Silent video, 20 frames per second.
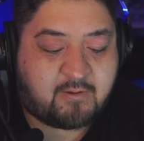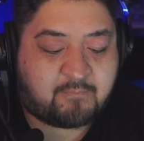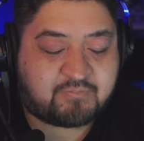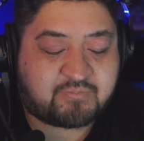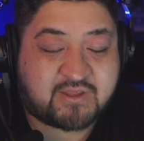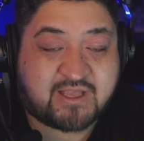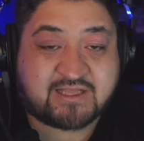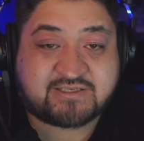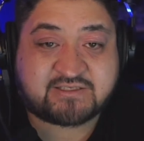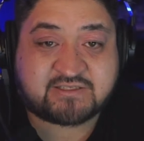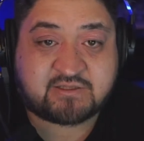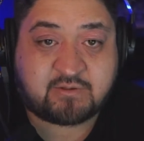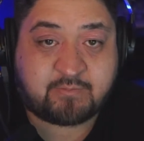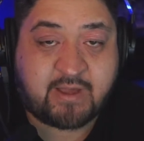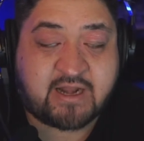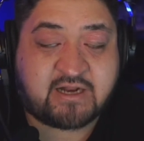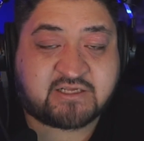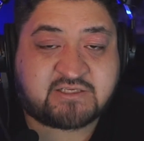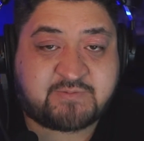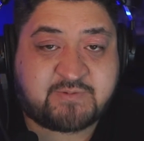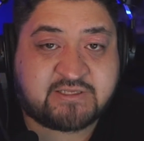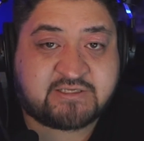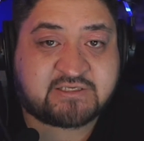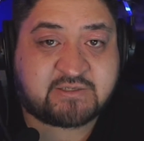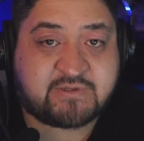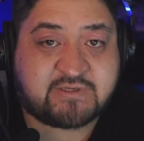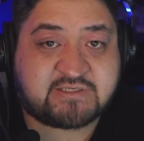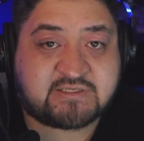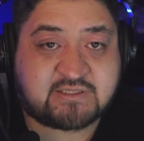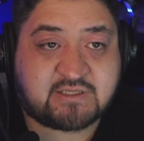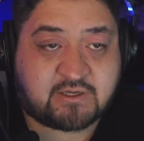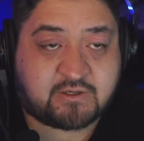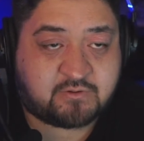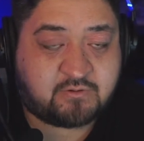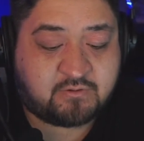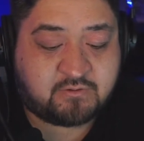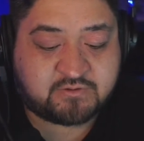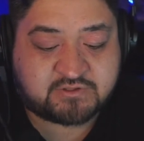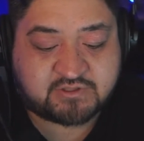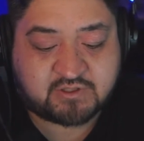It's the mana speed is going to be slow,
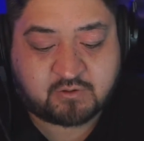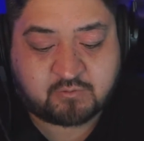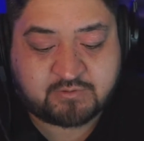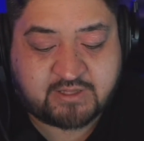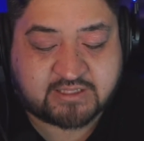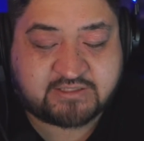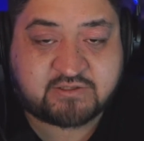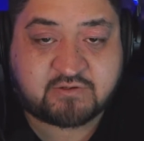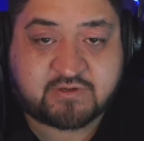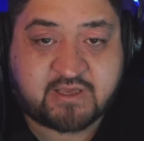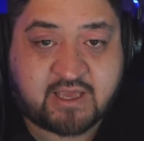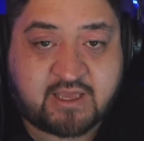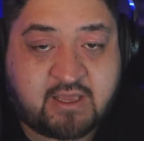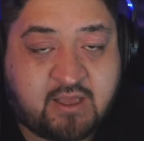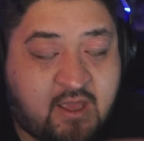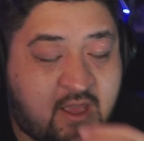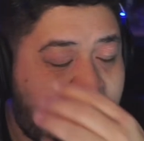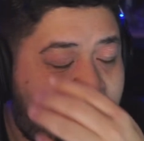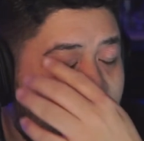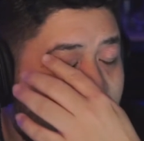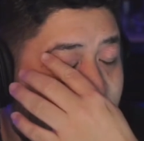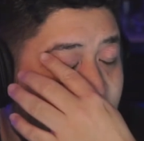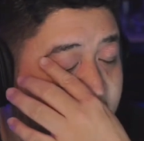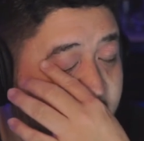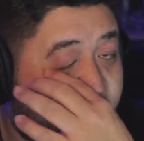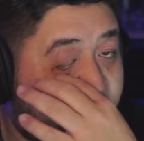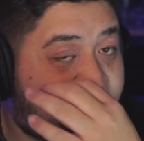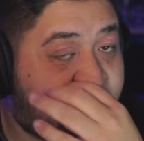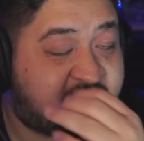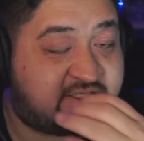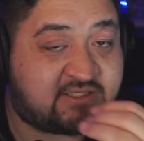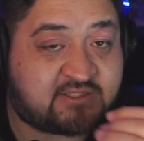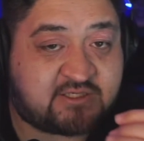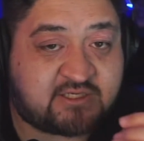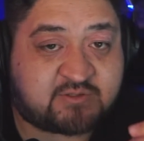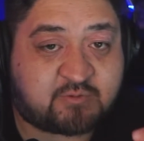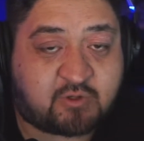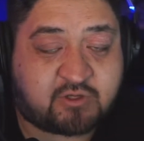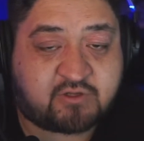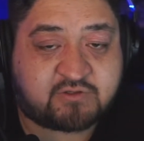so that's okay. Again, this is
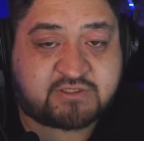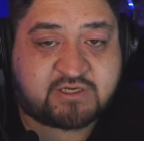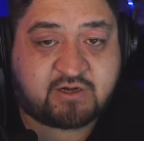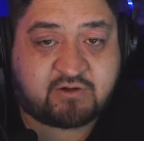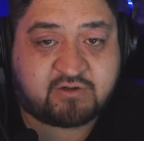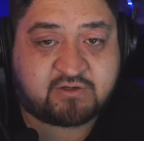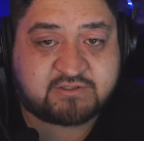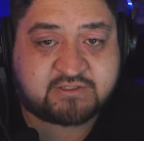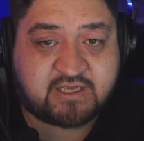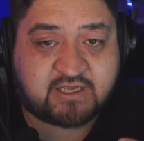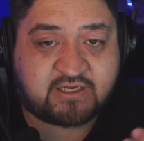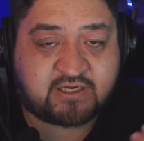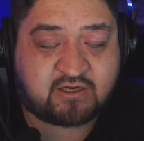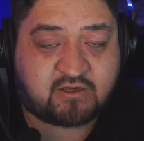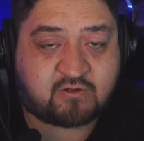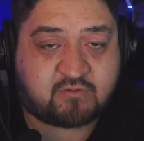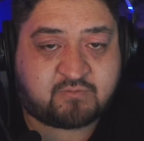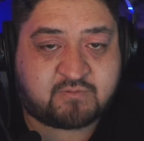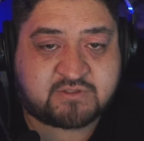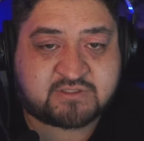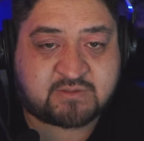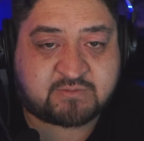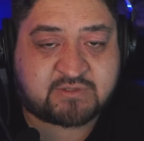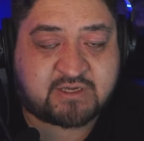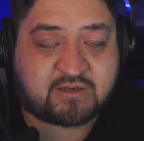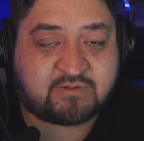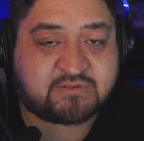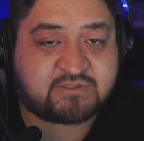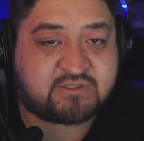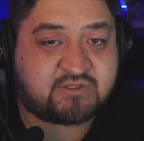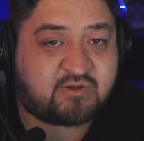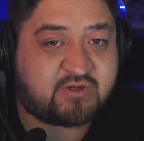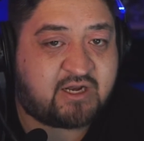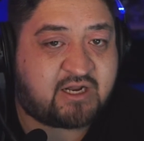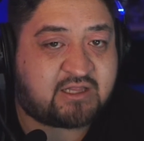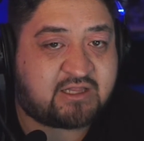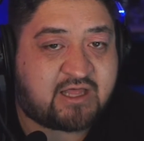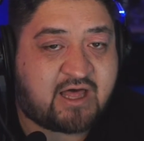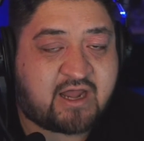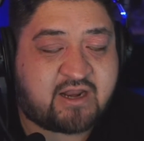just one of those heroes that sometimes you get a
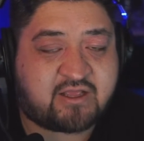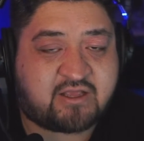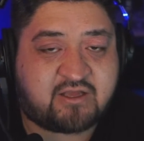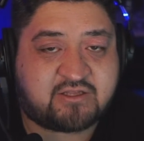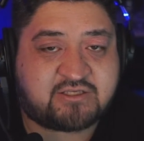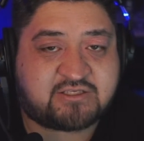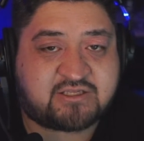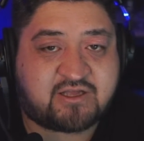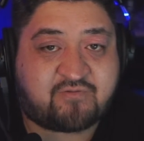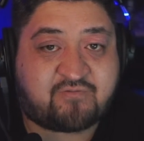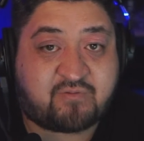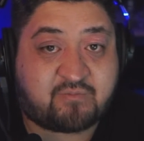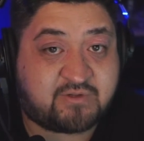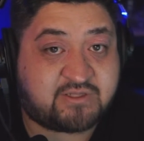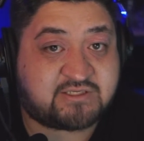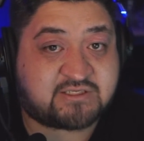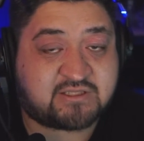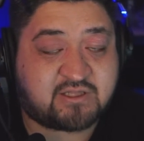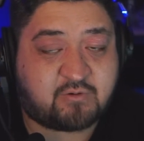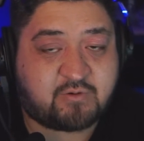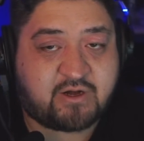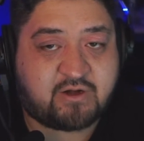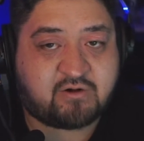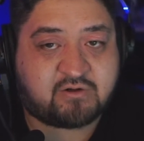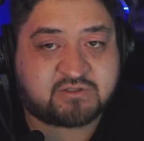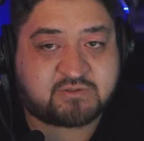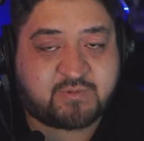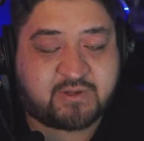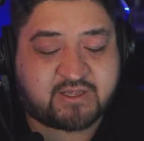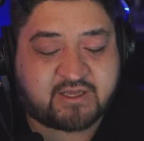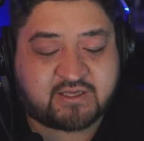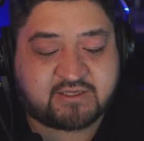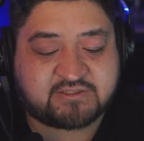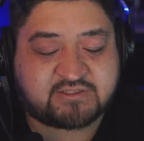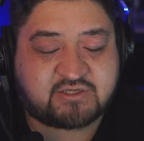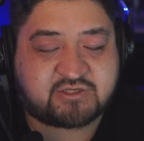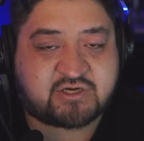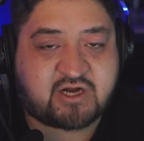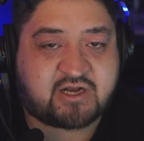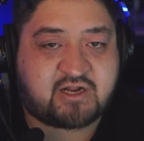lot of good stuff from these slow heroes because
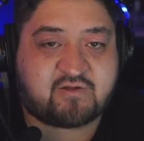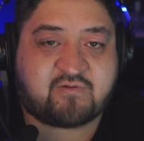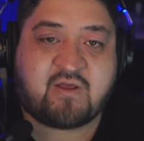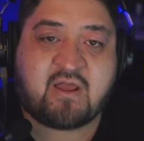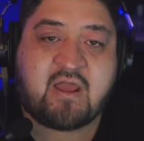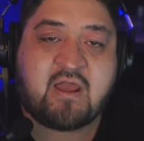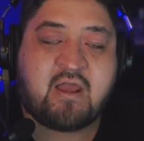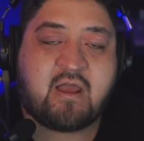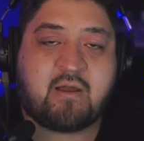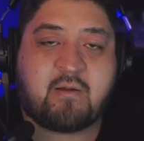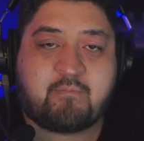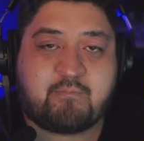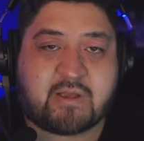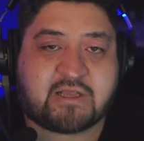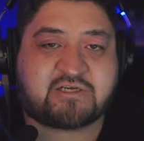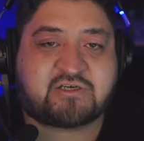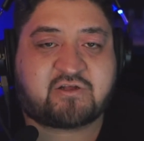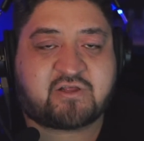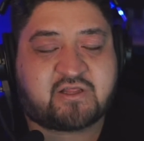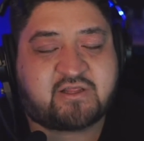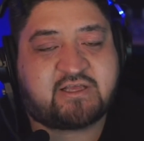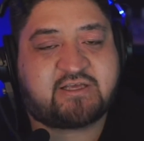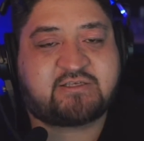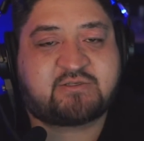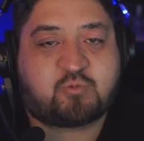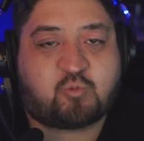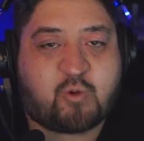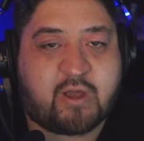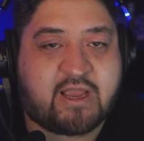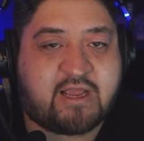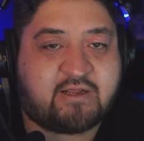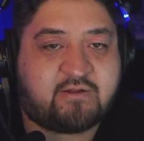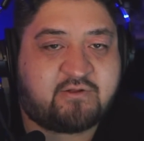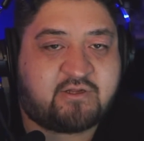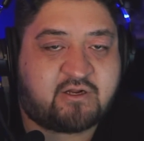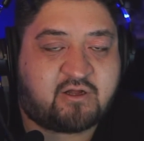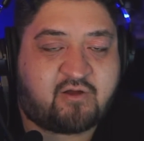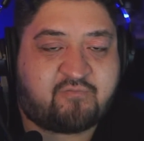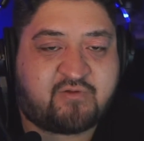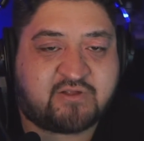they're trying to make sure that these wait.
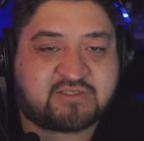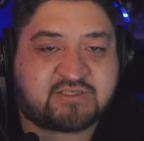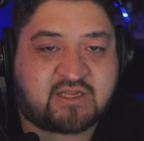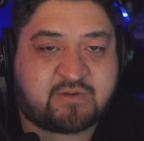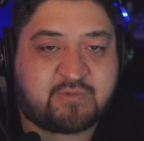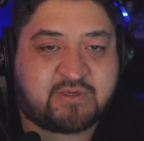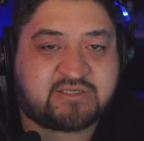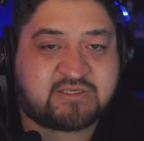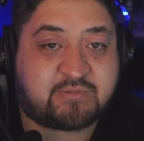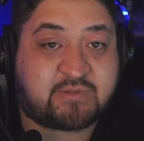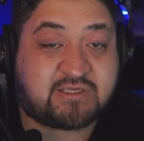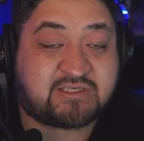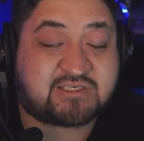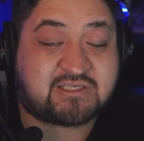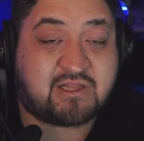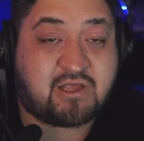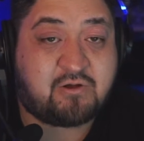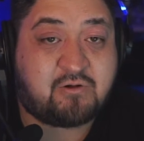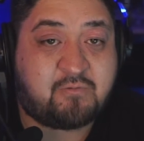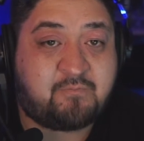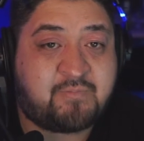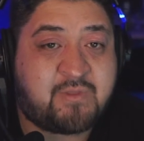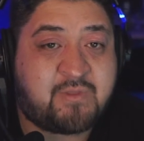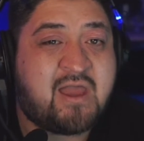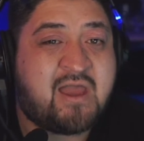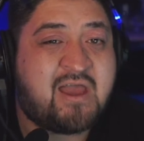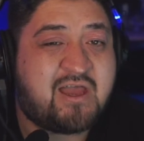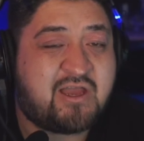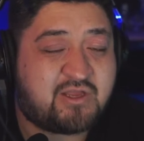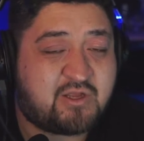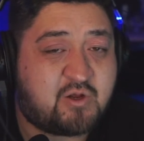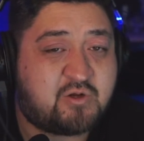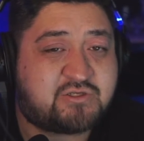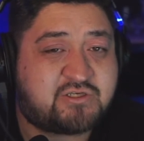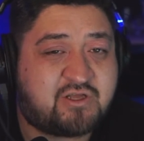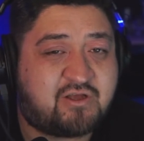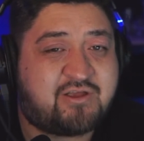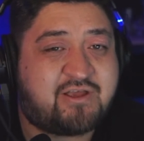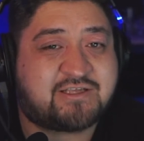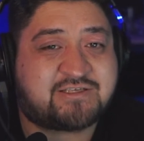If it's going to be something slow,
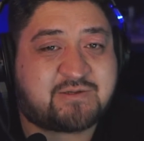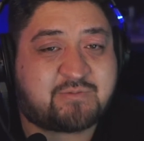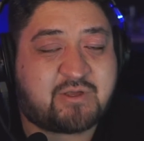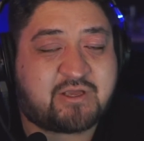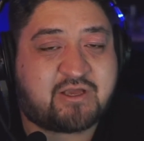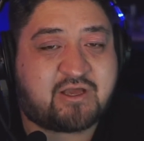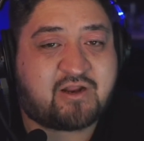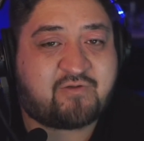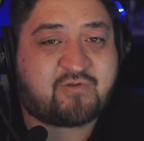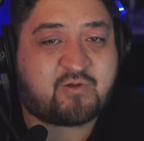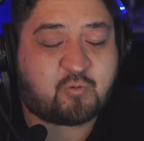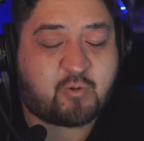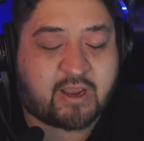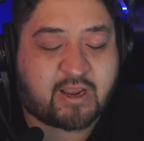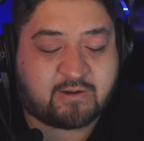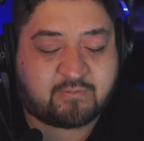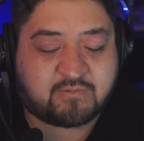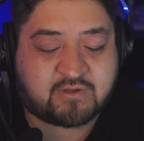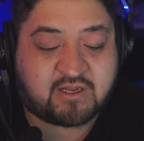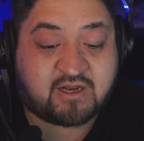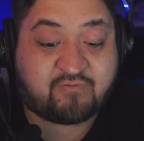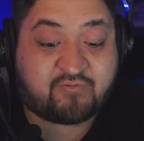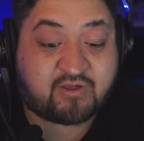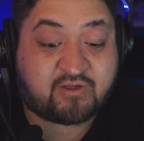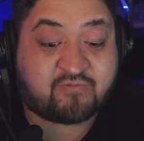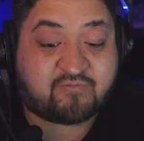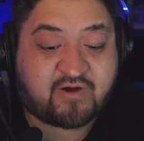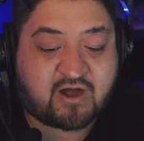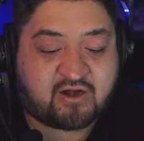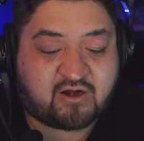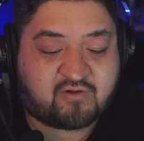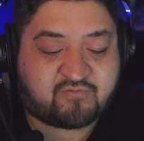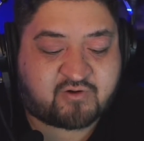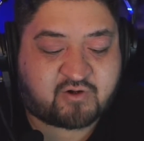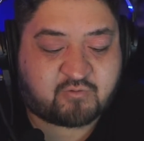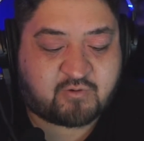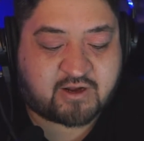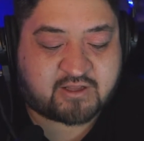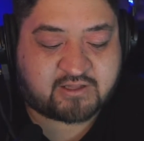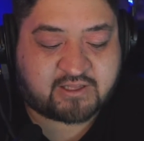usually you'll get something good if you wait and if you can fire it off
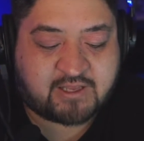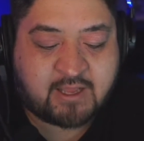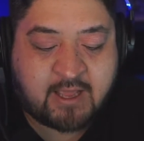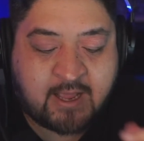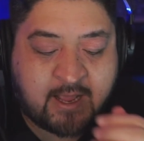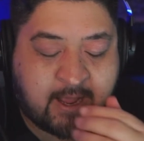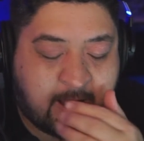correctly.